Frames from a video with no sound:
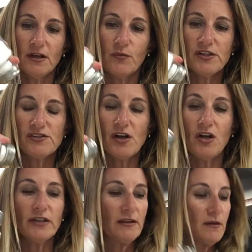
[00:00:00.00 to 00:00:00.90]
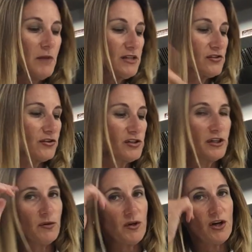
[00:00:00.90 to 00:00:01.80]
there was salt in the mustard, so
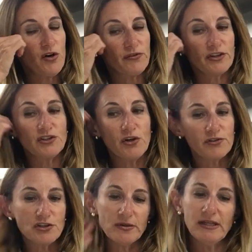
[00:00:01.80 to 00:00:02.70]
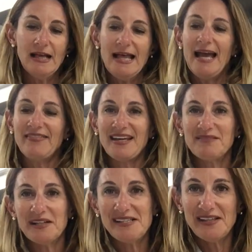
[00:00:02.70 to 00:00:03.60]
you don't want to overdo it. And
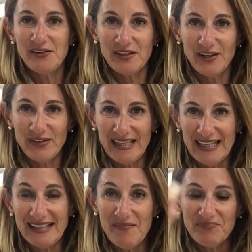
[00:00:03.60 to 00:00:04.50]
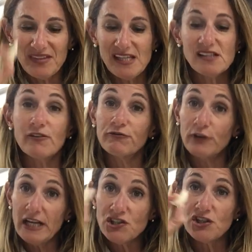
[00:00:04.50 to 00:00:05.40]
then my secret ingredient, this
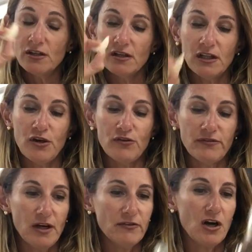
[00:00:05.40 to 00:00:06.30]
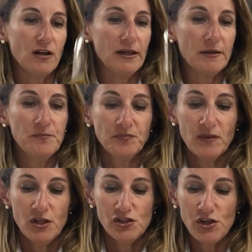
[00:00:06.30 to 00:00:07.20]
fresh clove of garlic.
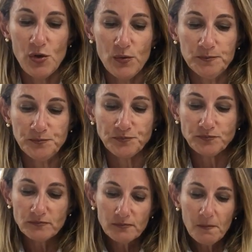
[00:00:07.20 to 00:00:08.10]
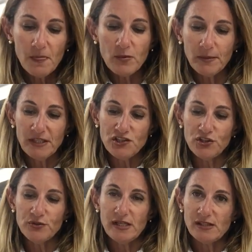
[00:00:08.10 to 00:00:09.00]
So what I'm going to
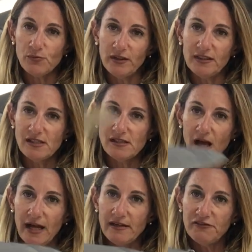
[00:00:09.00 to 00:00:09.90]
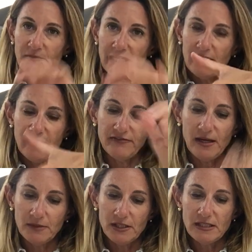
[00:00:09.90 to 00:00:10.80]
do is, with the side of my knife,
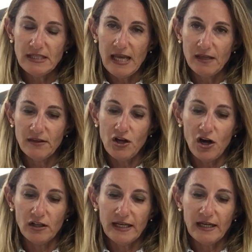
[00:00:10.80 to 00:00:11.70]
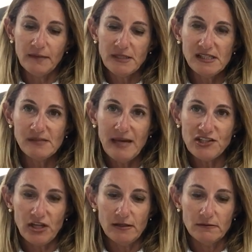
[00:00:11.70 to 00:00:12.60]
I'm going to take the garlic and I'm going to
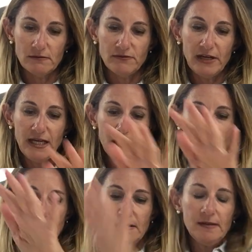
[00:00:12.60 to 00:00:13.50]
smash it. Ready?